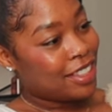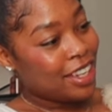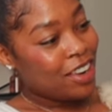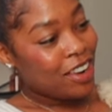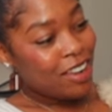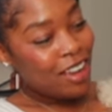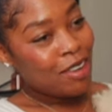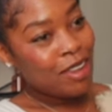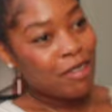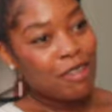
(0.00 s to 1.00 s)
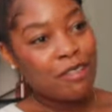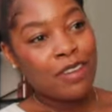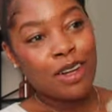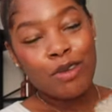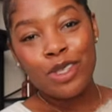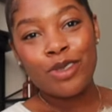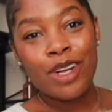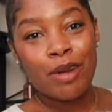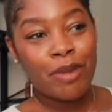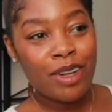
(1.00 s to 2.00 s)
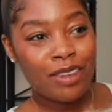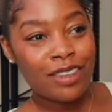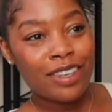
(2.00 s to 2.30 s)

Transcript: Like, girl, I don't give a fuck what you talking about.